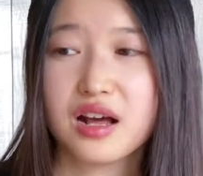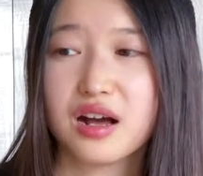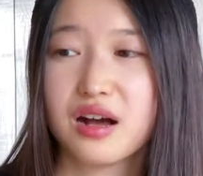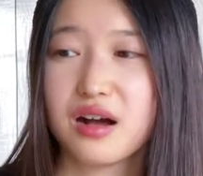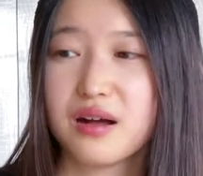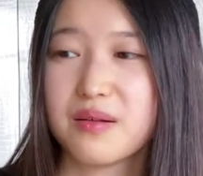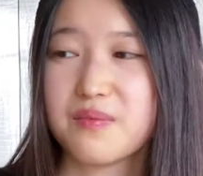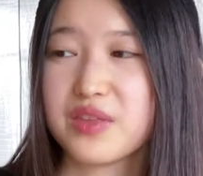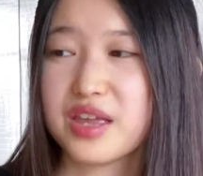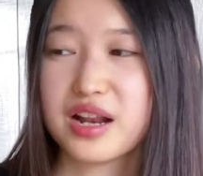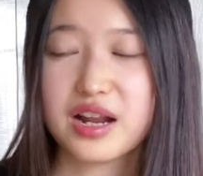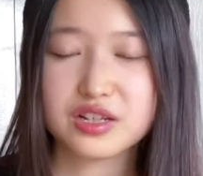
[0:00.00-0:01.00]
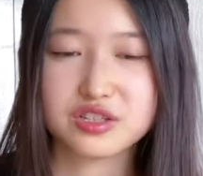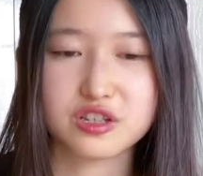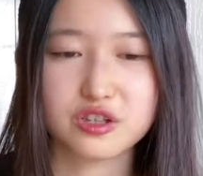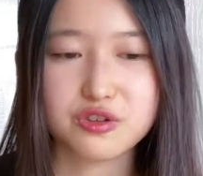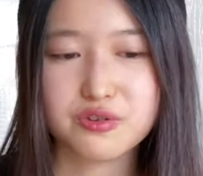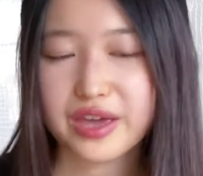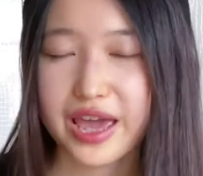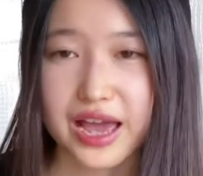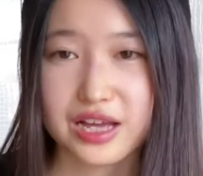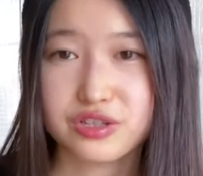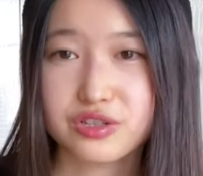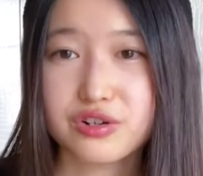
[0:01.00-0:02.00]
they launched a new
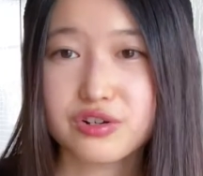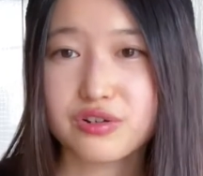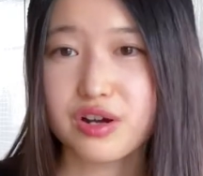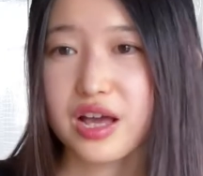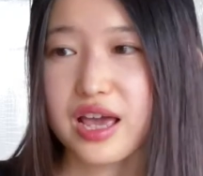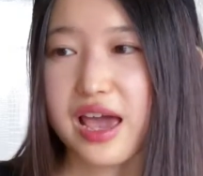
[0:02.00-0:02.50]
castle,